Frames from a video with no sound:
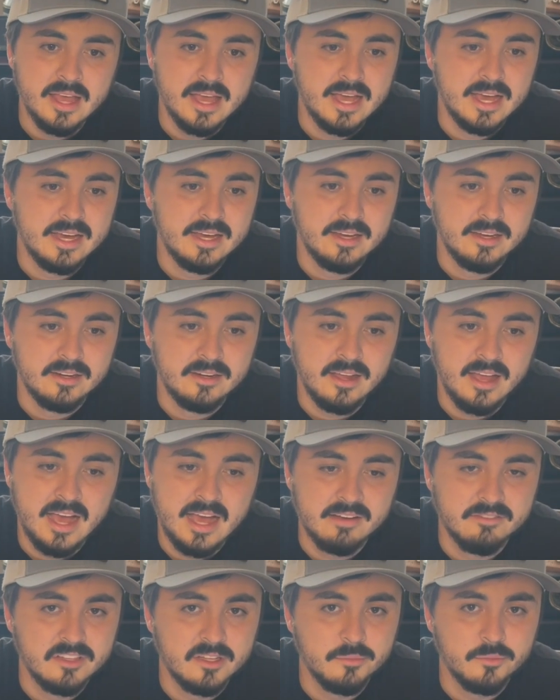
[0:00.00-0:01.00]
and
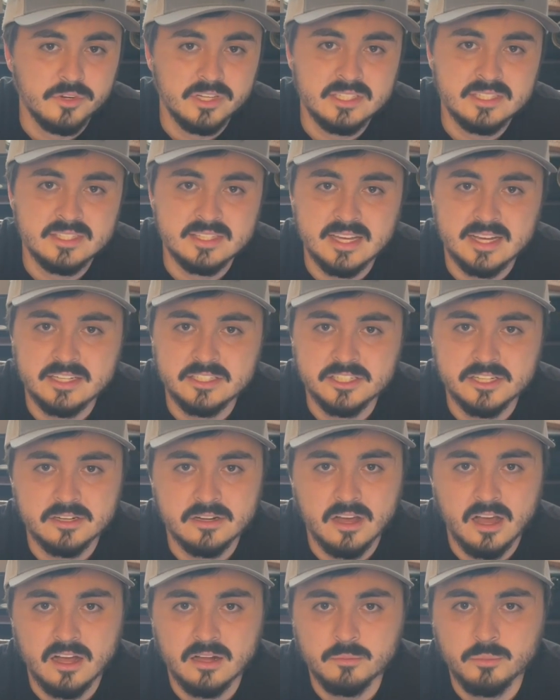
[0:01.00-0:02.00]
have them reset your
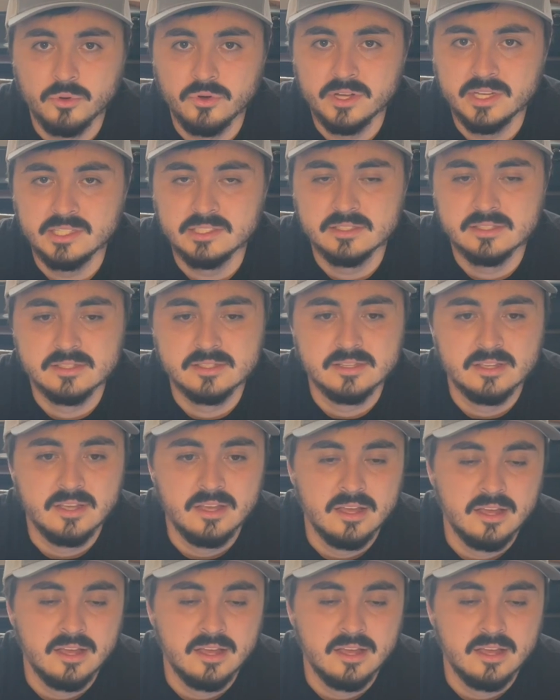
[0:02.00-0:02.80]
knock points,